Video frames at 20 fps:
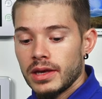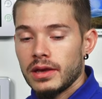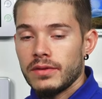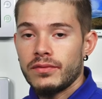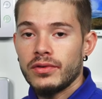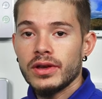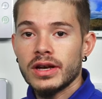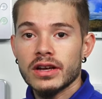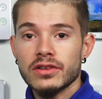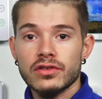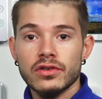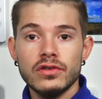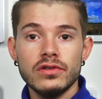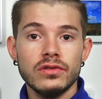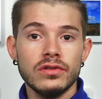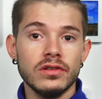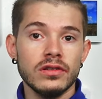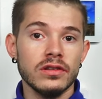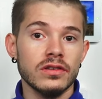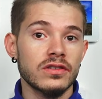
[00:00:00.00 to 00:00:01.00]
If you guys are
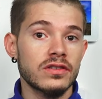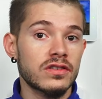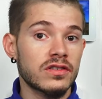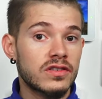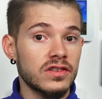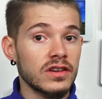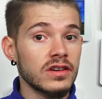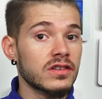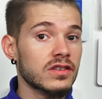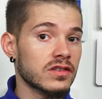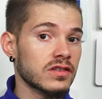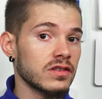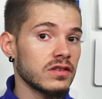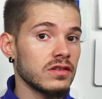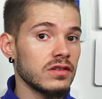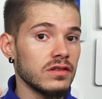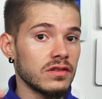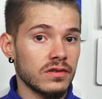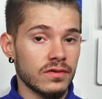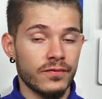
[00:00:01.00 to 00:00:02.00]
using the 6
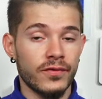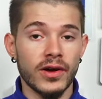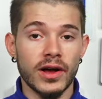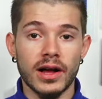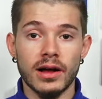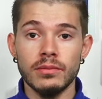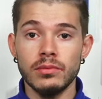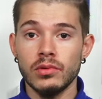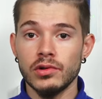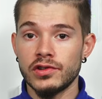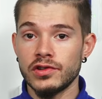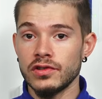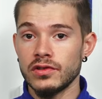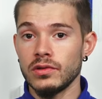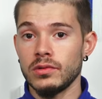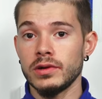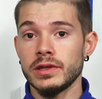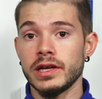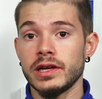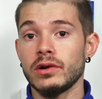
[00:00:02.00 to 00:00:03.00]
fob, which is
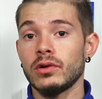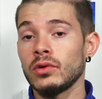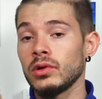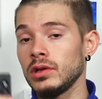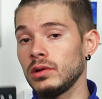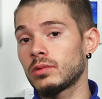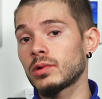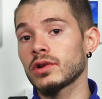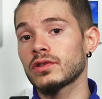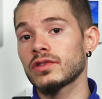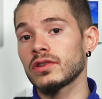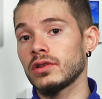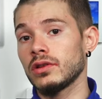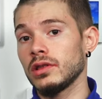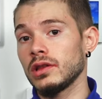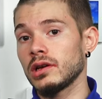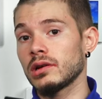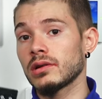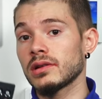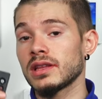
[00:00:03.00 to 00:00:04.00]
the one that only works on the
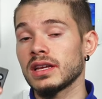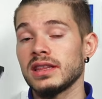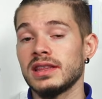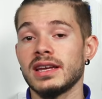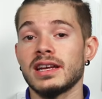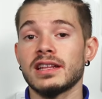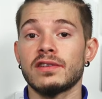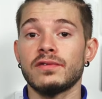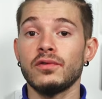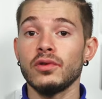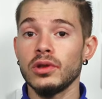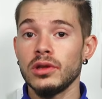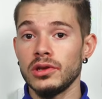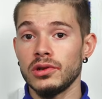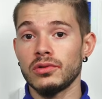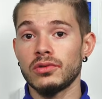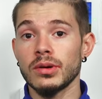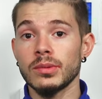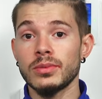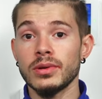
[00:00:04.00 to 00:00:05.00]
Lyric, that, that's fully
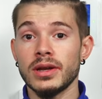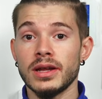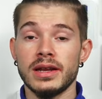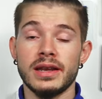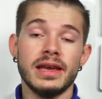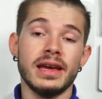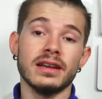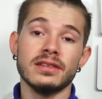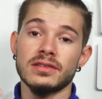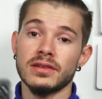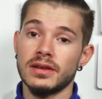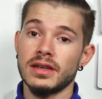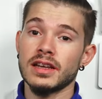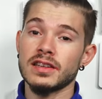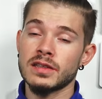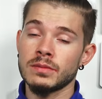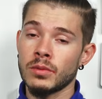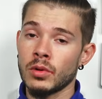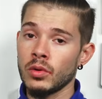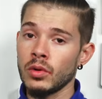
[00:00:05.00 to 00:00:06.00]
encrypted and
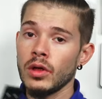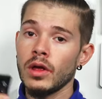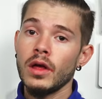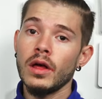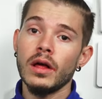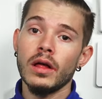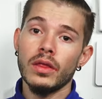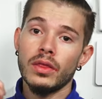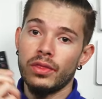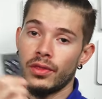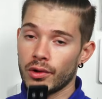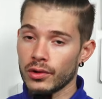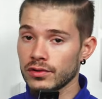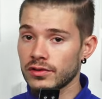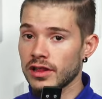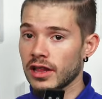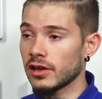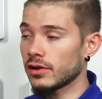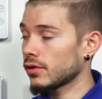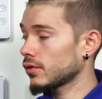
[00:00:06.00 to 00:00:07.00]
hexadecimal,
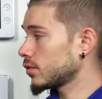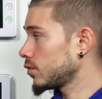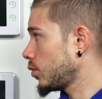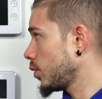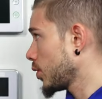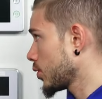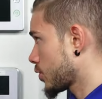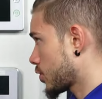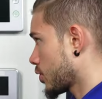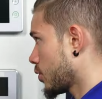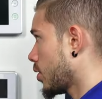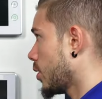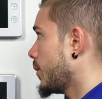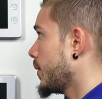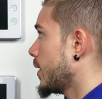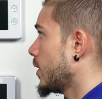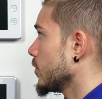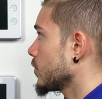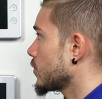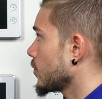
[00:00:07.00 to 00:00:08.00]
those letters will show up
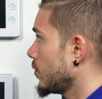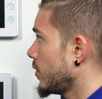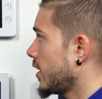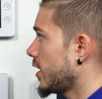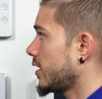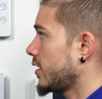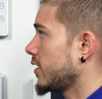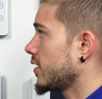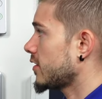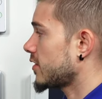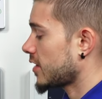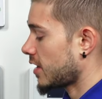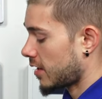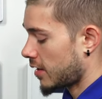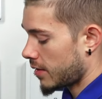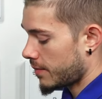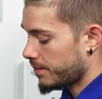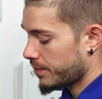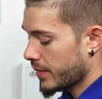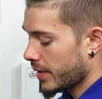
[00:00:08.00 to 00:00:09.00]
and I'll show you that in a
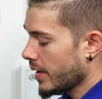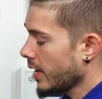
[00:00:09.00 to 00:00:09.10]
second.